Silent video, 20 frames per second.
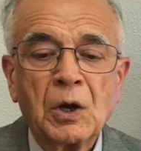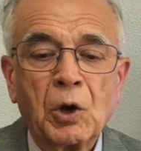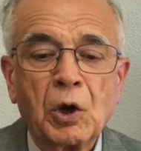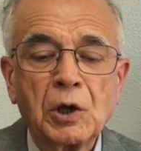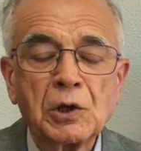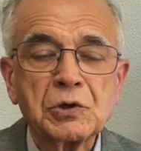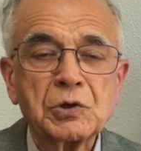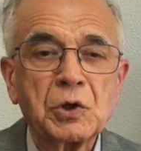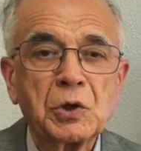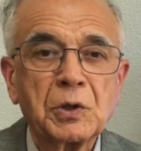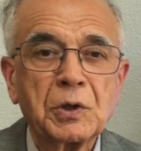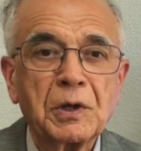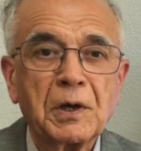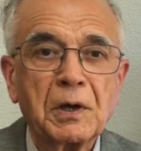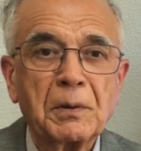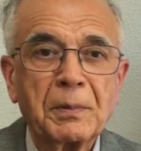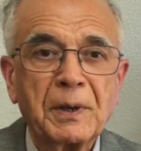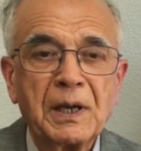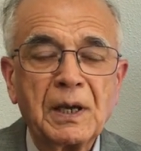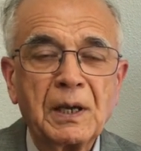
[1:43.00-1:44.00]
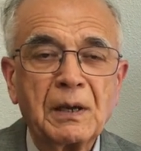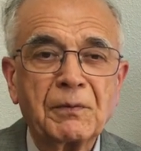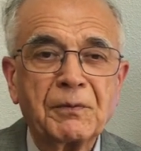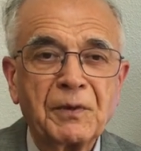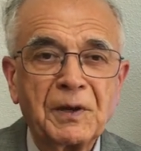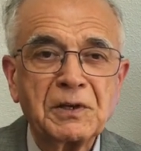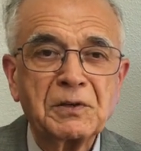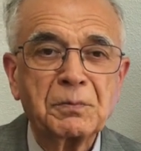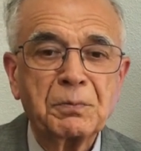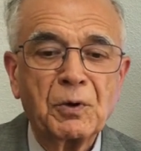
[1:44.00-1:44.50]
Also, there will be a
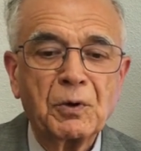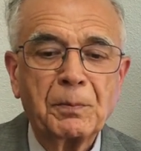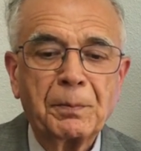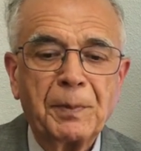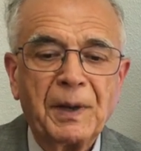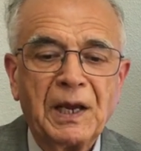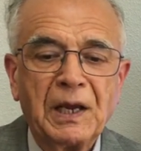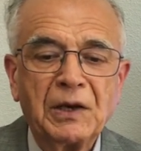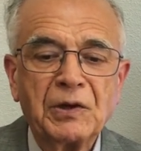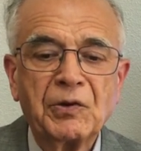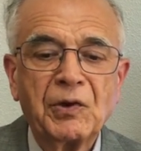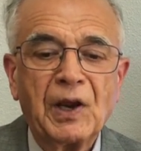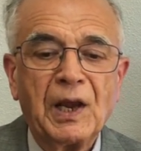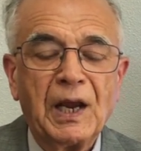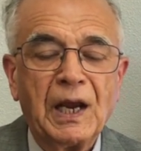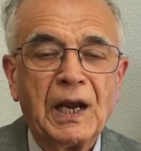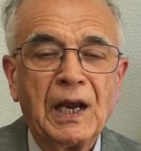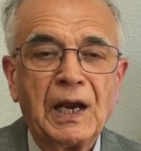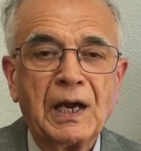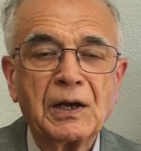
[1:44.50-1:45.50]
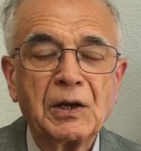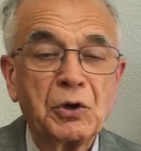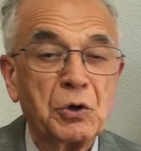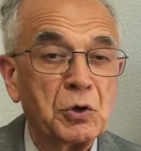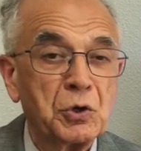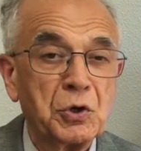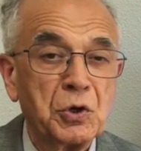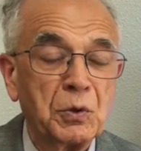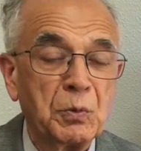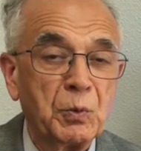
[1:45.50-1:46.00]
Facebook page and
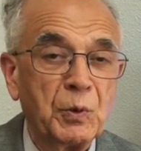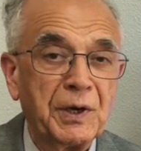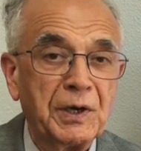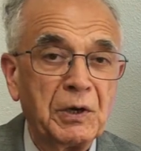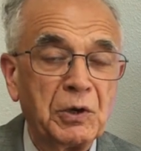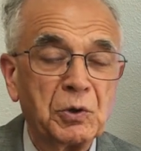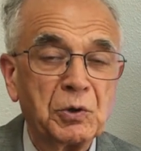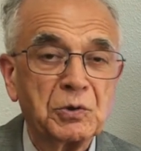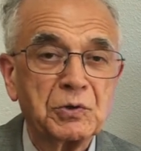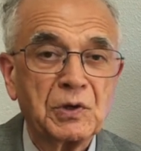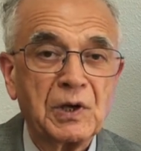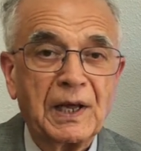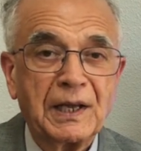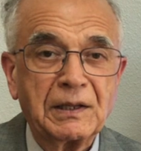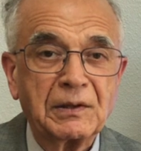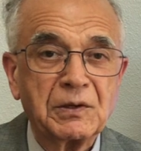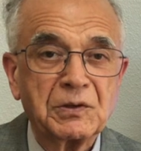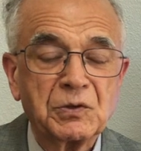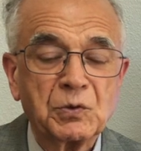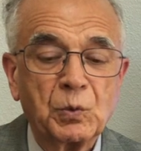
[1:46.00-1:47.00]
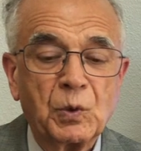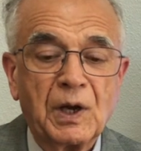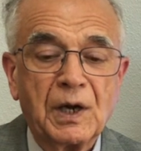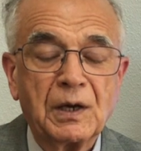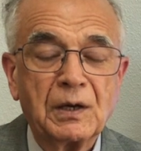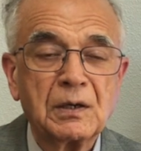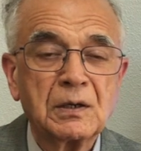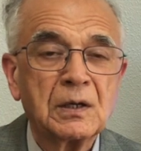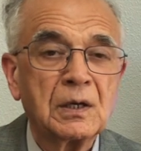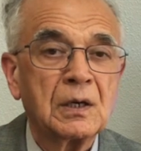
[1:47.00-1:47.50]
YouTube videos like this
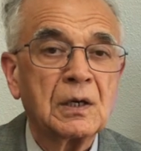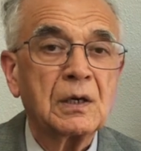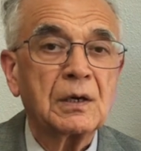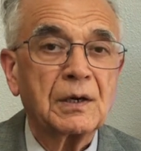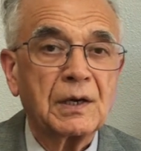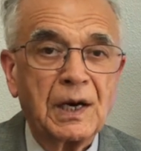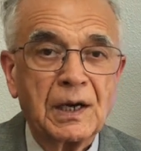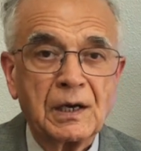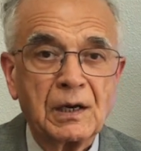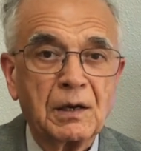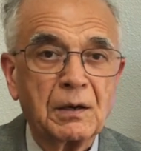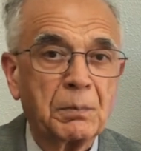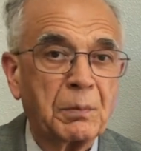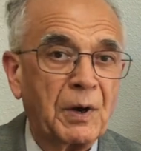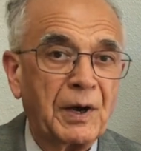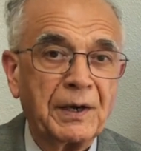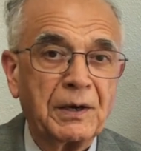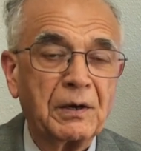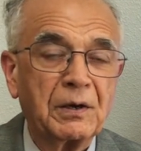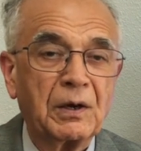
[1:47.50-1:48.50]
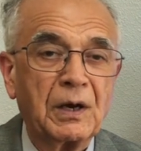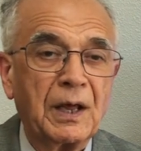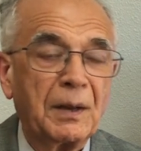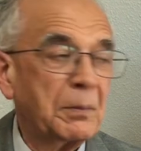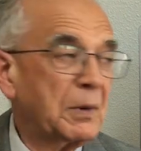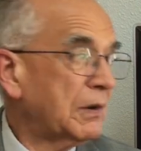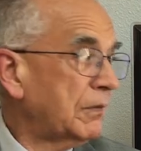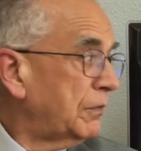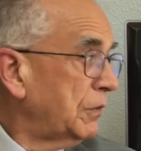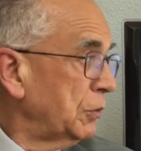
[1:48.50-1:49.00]
one titled Brighter
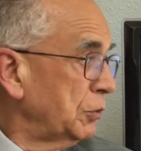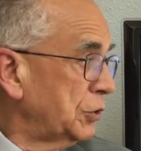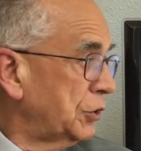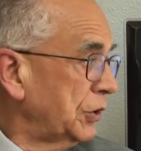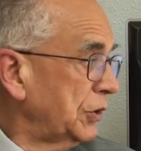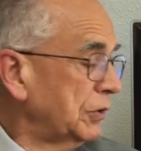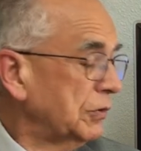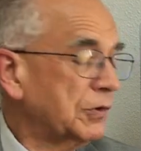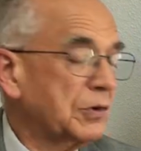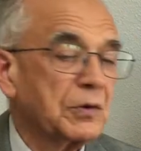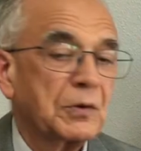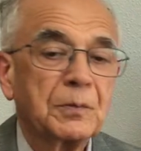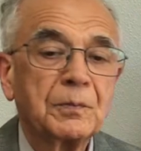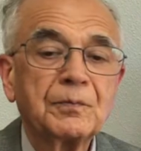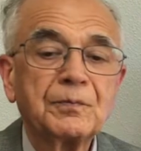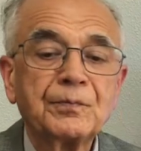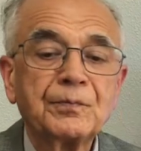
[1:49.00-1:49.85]
Climate Futures.